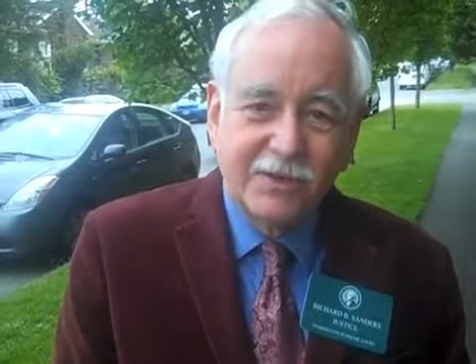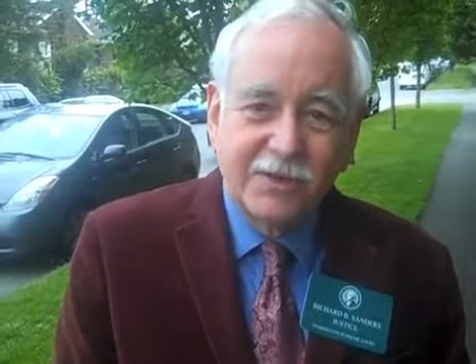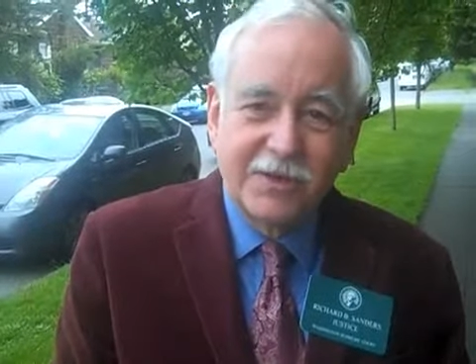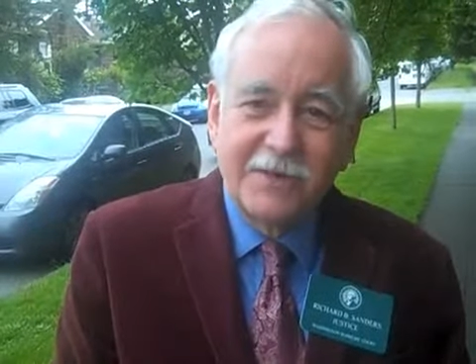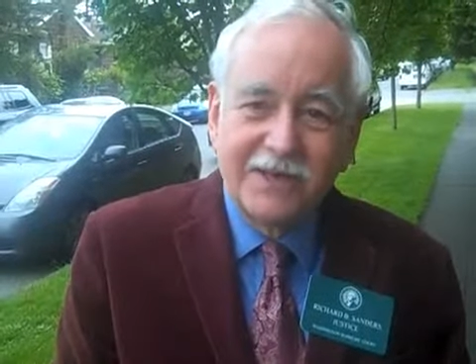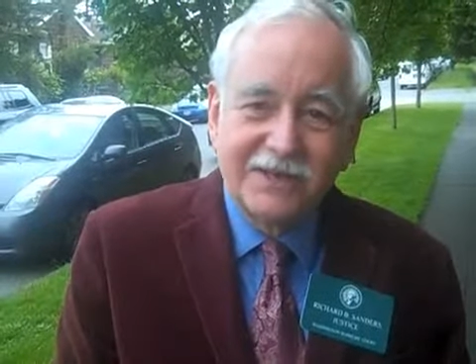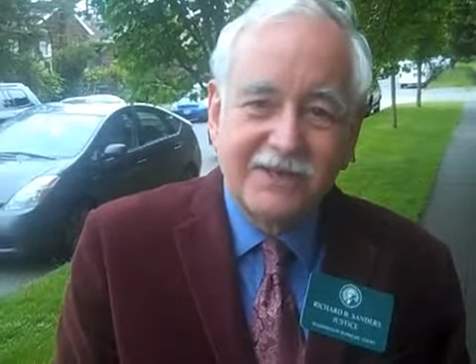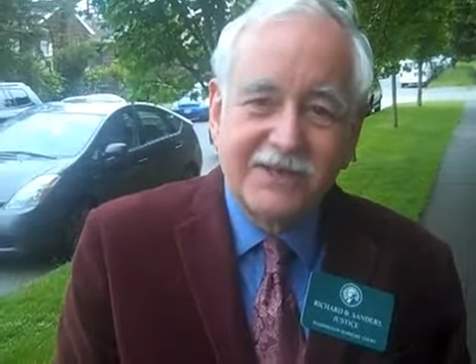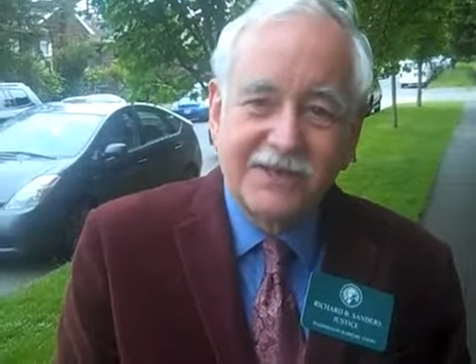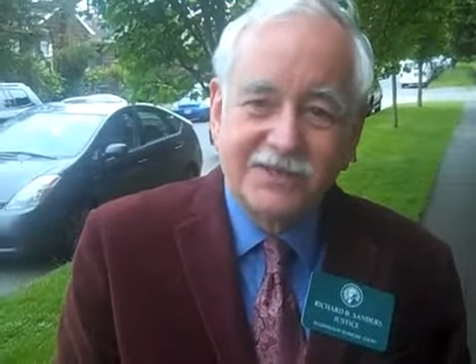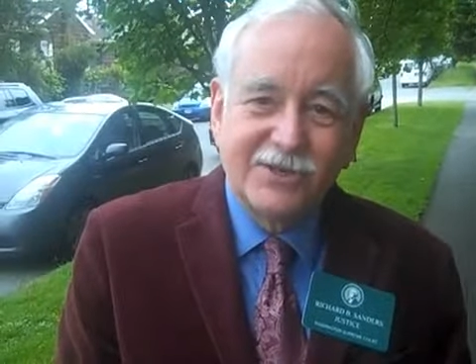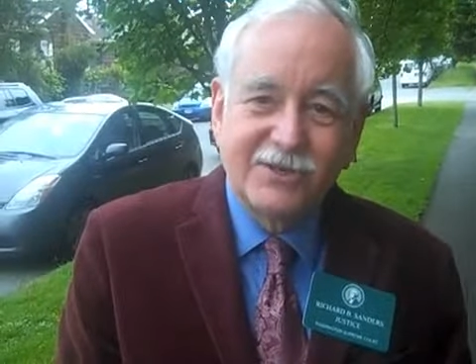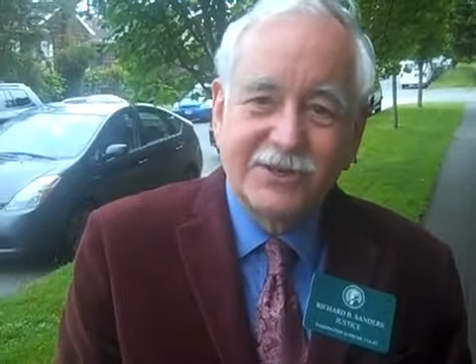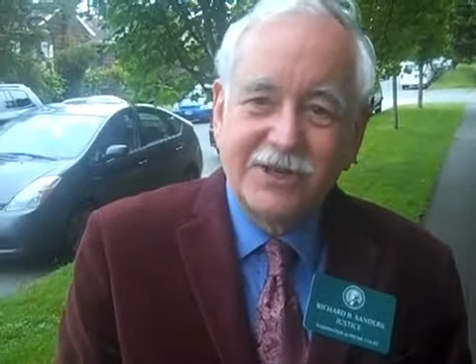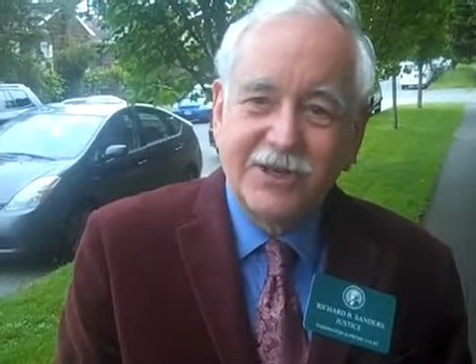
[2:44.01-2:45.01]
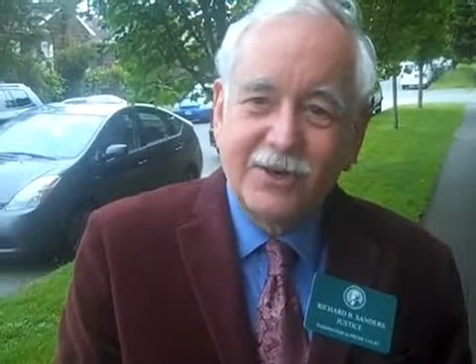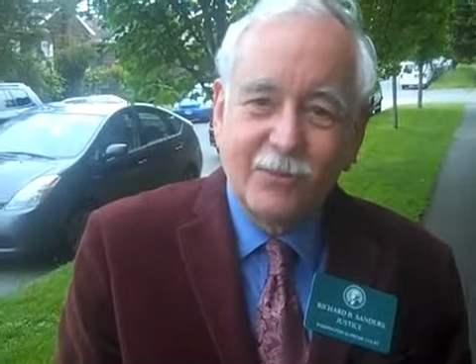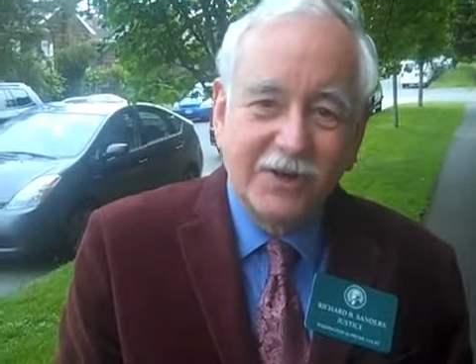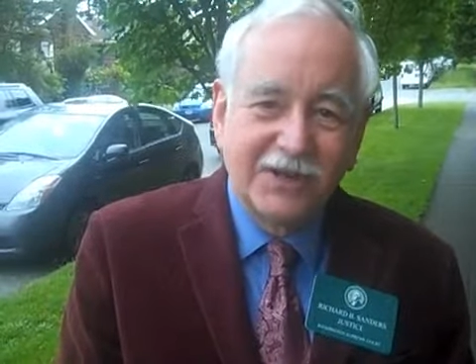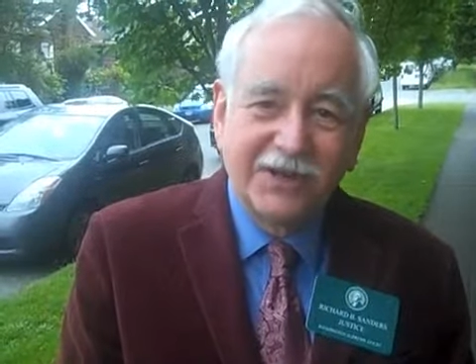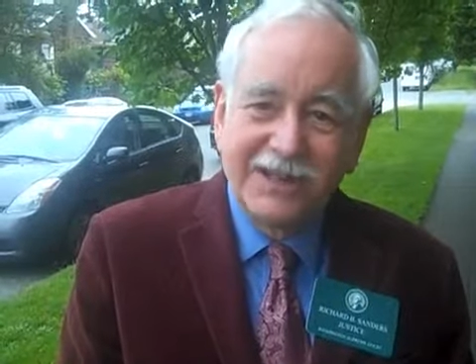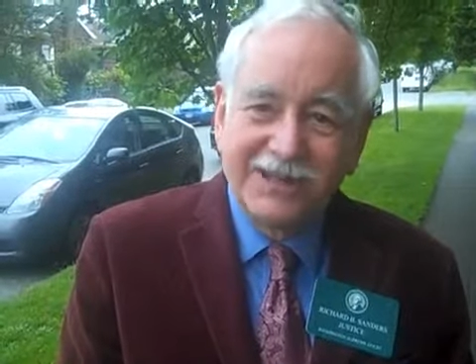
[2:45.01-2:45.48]
going to make it easier to get
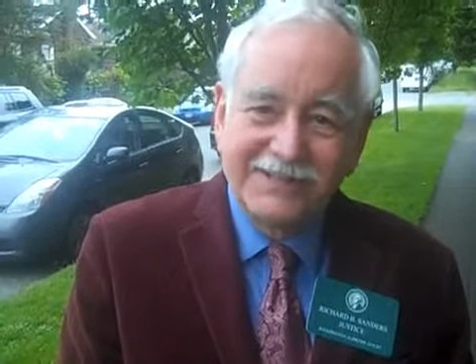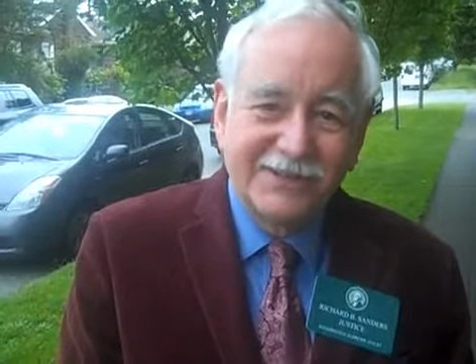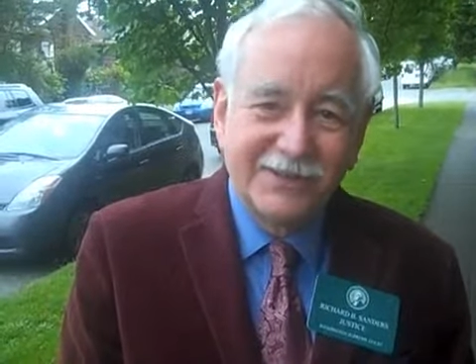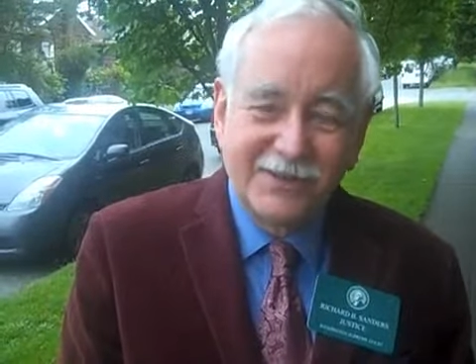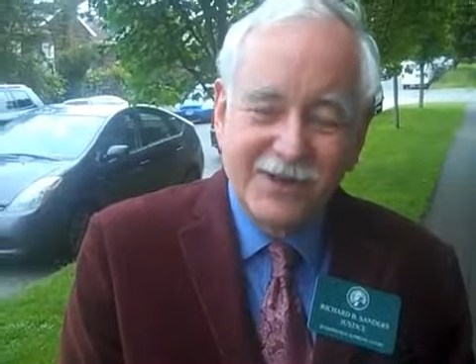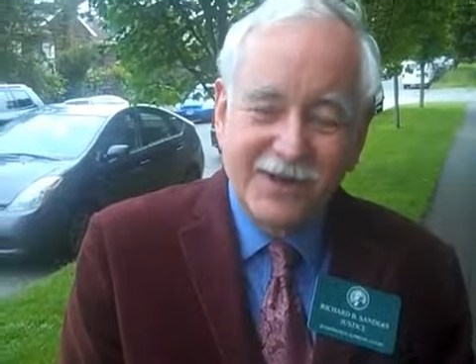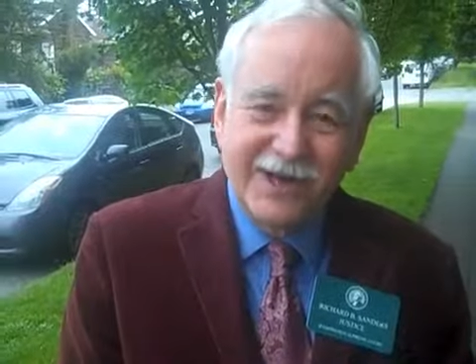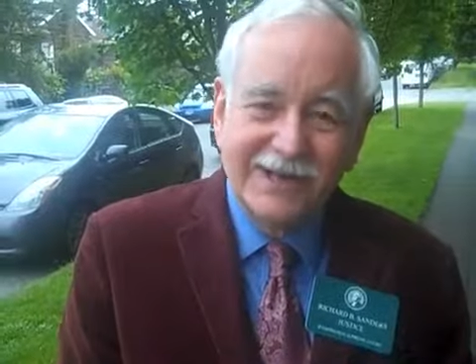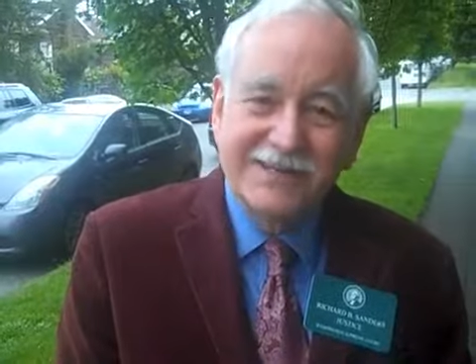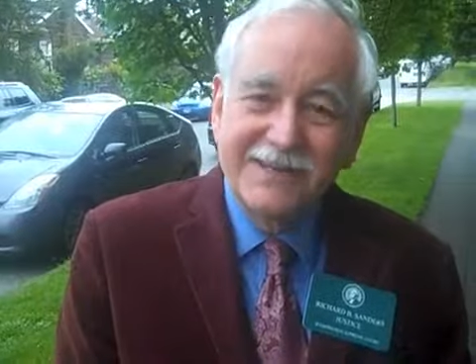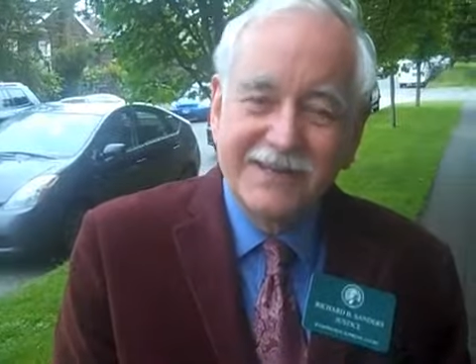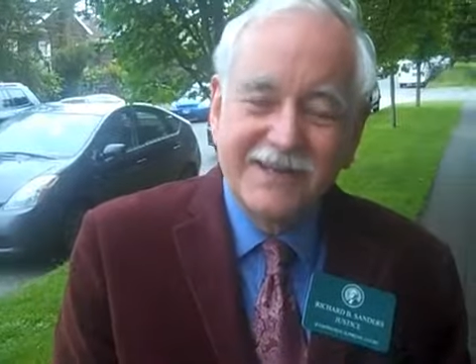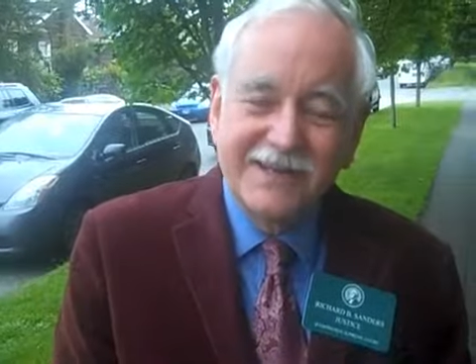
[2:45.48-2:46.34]
reelected or not